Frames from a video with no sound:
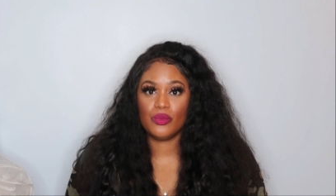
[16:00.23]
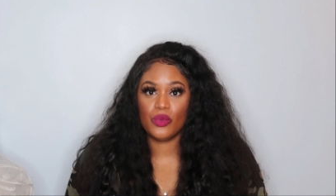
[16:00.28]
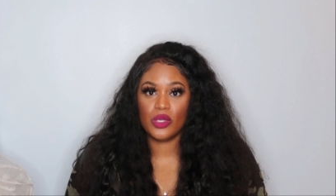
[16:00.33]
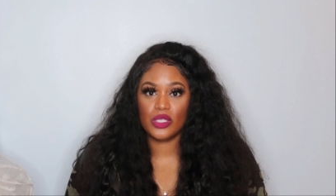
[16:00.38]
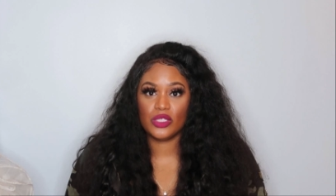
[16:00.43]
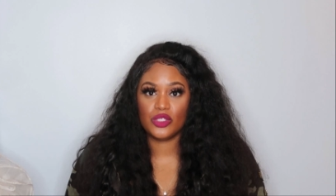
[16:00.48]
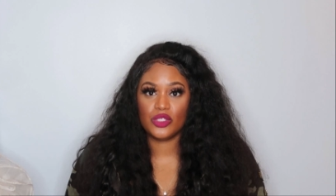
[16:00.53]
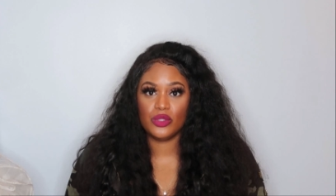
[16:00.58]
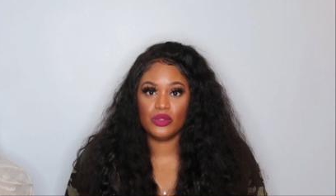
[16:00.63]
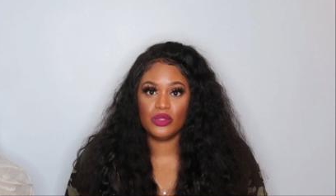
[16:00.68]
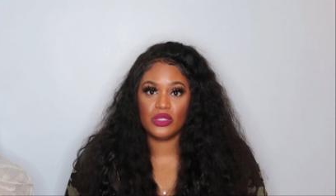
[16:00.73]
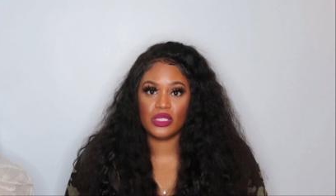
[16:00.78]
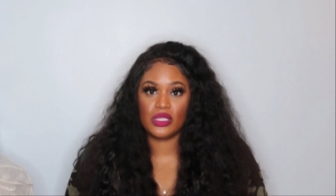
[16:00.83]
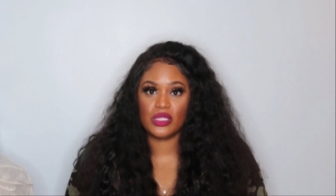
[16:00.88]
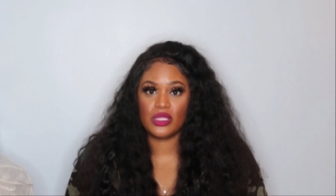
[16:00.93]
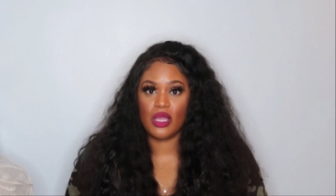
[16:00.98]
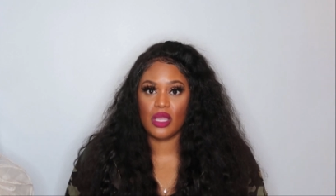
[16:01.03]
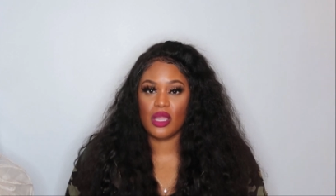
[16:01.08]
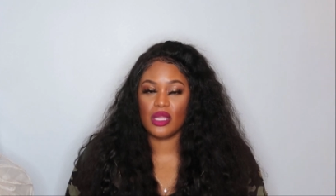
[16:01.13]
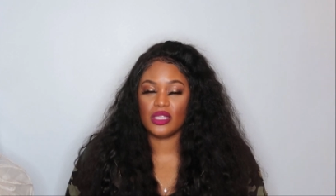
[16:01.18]
want you to
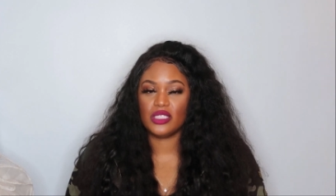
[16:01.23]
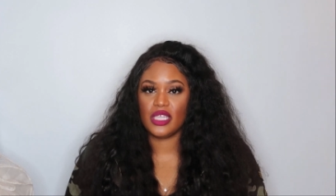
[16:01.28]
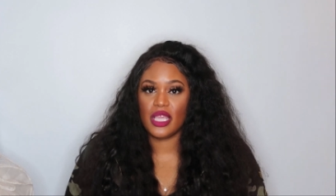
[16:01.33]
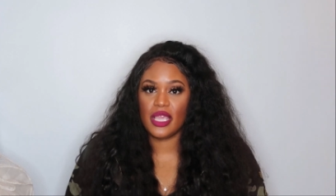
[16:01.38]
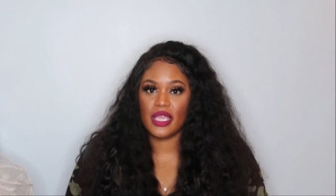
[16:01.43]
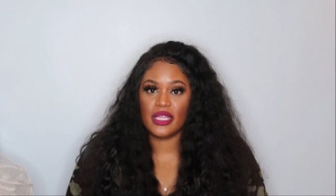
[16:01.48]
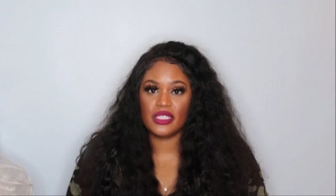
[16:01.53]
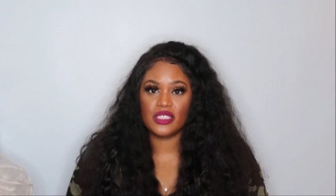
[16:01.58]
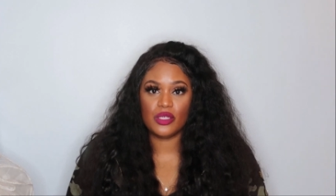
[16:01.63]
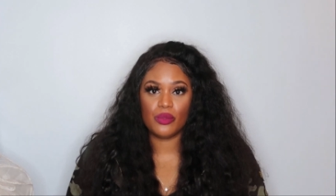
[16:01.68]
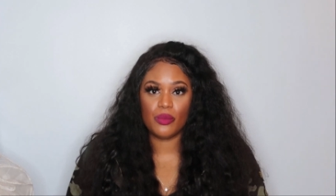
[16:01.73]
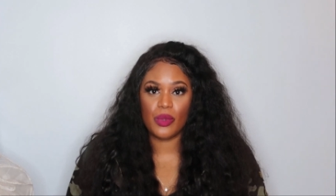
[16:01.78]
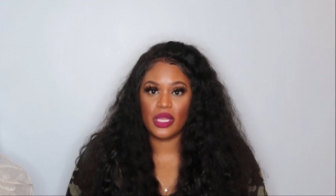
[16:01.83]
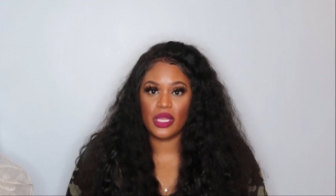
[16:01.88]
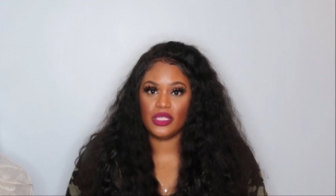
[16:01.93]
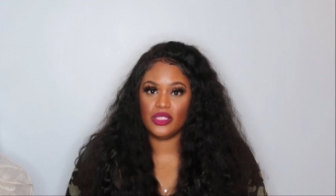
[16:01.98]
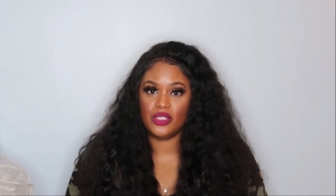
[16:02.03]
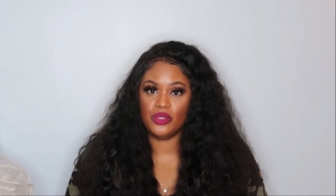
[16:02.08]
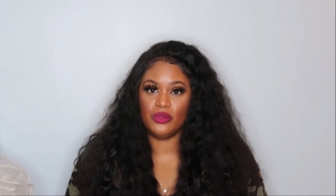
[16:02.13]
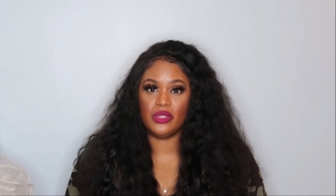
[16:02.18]
start changing the way
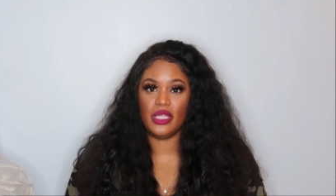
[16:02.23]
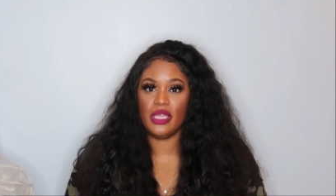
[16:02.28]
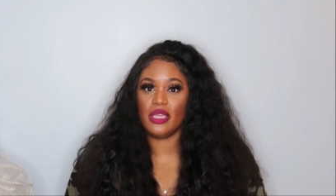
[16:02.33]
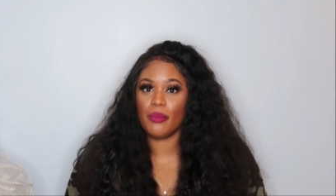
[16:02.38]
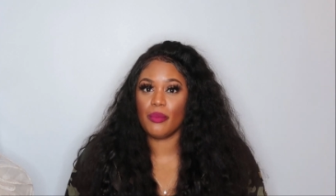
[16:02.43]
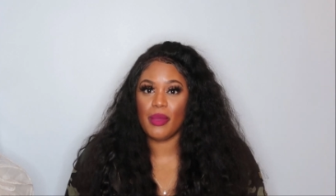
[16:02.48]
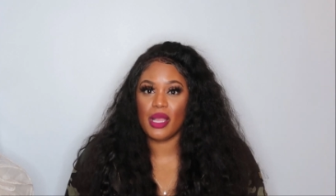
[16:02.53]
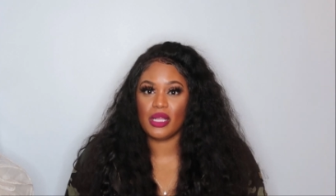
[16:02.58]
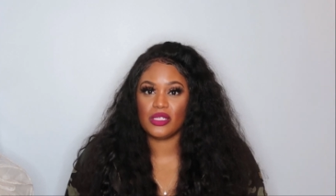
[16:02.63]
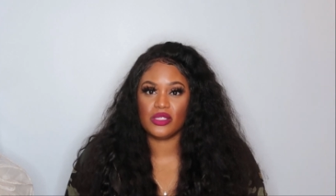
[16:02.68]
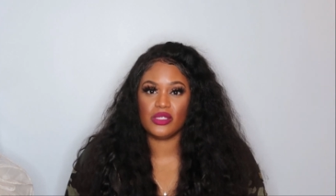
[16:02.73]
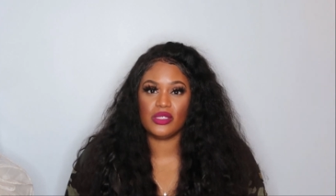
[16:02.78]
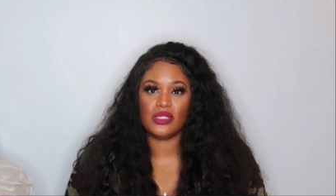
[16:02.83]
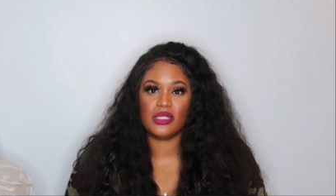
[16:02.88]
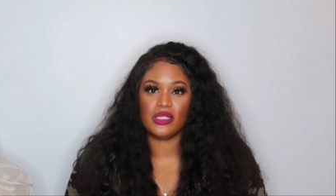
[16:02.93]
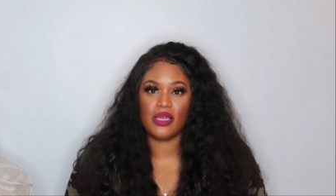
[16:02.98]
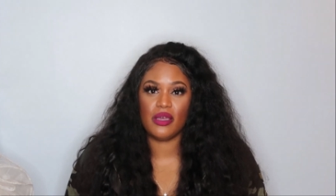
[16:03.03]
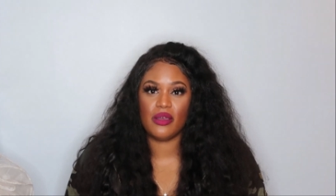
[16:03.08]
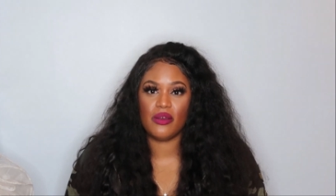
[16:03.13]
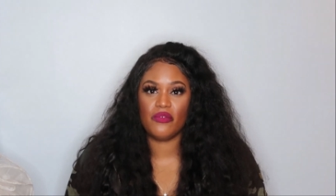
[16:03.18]
that you think about
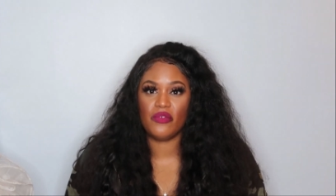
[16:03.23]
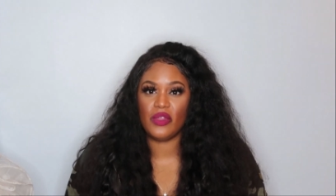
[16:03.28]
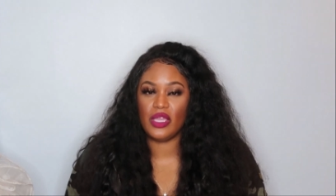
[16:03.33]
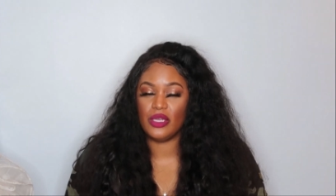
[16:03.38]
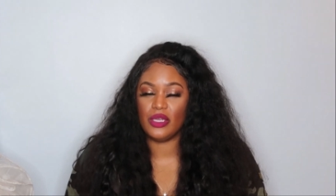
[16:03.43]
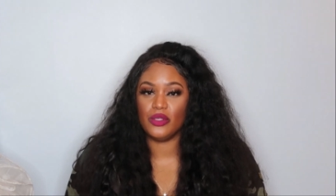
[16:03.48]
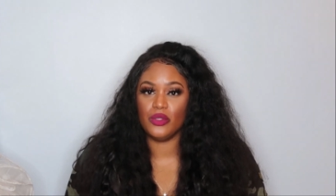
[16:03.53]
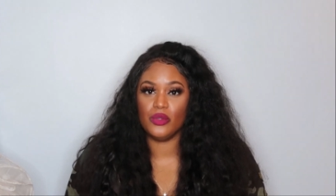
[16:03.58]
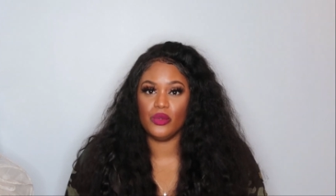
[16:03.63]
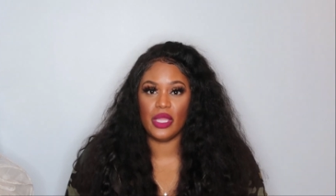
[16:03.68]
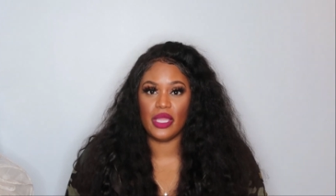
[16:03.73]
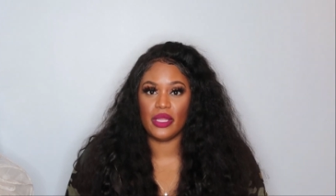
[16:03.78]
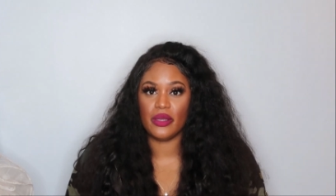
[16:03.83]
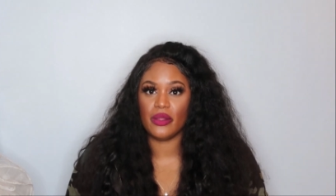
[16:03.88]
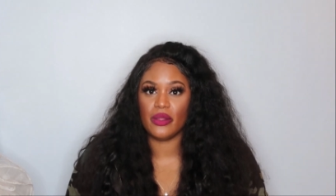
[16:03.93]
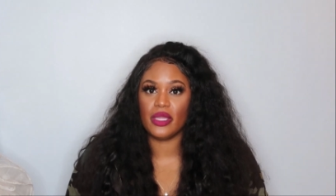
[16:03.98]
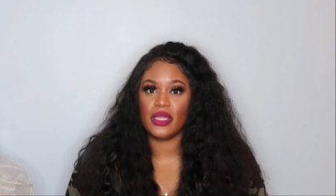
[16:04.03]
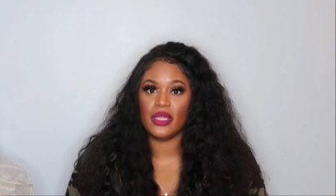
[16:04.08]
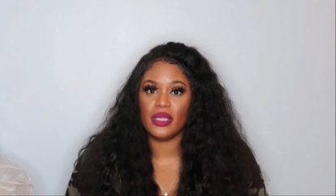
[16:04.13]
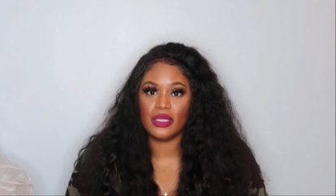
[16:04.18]
yourself and do inner
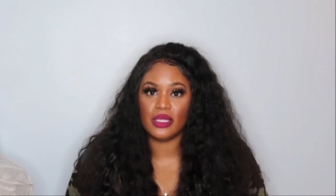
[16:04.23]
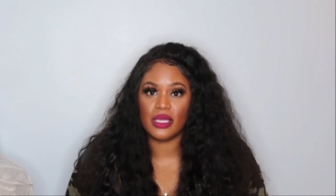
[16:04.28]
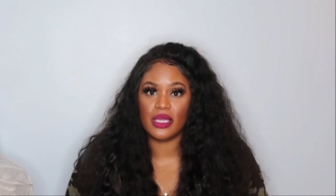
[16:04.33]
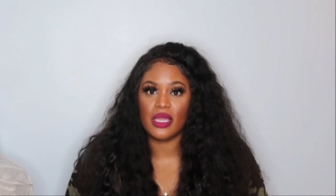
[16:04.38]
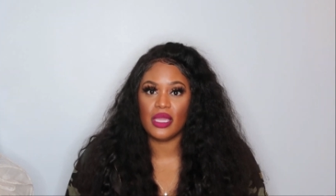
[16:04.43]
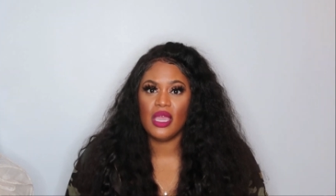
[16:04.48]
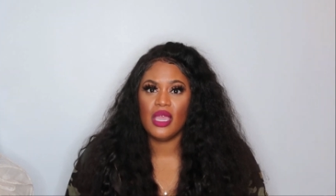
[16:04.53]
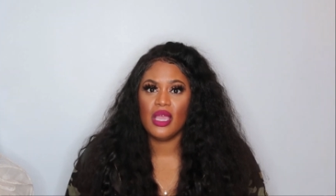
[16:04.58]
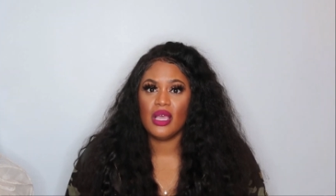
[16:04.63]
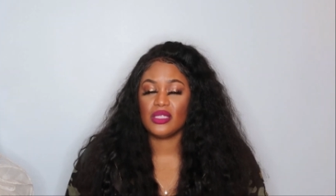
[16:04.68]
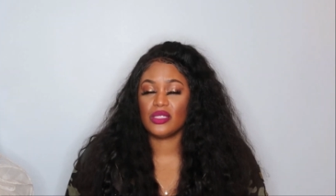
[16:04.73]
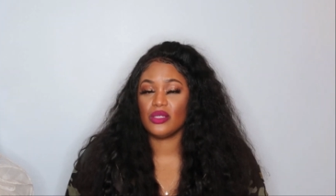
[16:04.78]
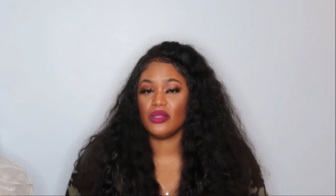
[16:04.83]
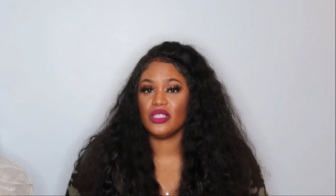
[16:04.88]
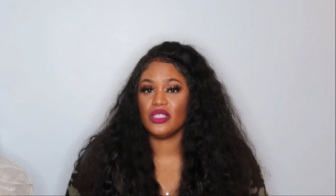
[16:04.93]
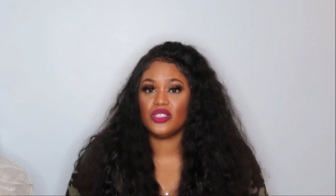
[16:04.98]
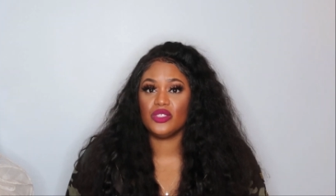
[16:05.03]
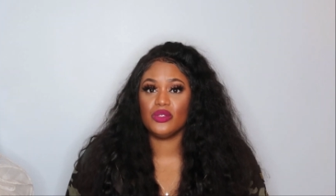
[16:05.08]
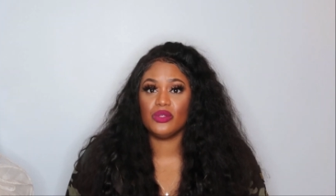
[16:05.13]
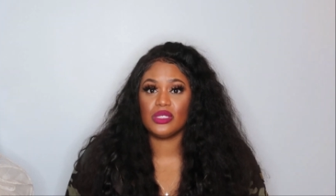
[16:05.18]
healing so
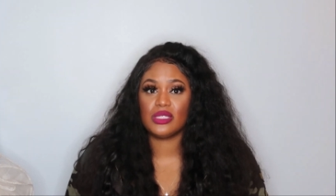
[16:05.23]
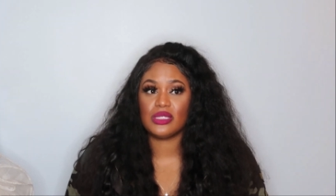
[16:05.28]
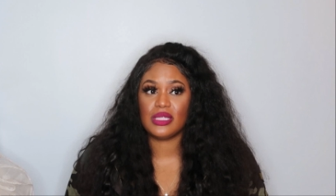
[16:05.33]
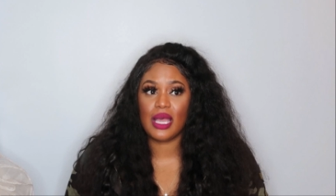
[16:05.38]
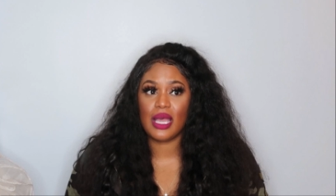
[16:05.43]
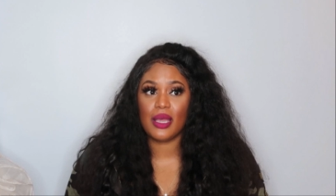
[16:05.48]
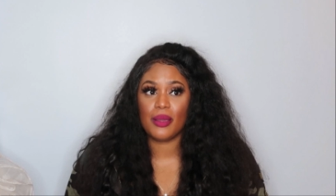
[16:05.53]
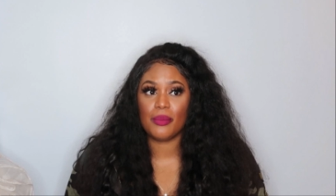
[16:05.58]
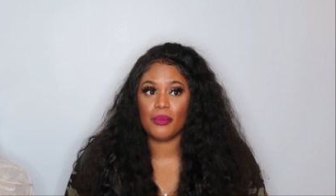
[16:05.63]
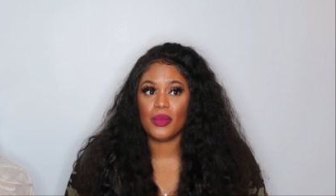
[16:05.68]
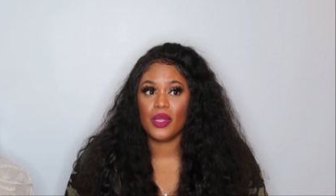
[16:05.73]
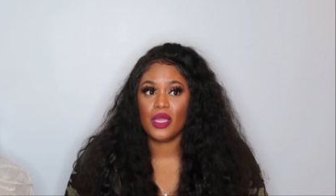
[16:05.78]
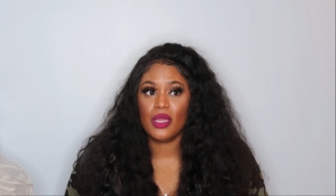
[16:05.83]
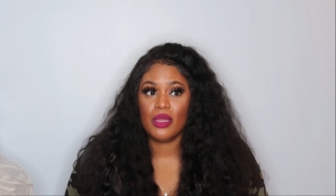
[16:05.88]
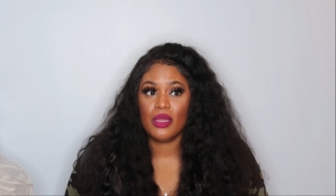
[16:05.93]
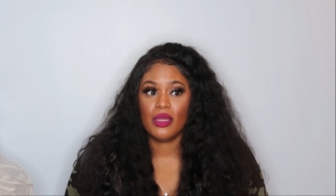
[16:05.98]
that you will stop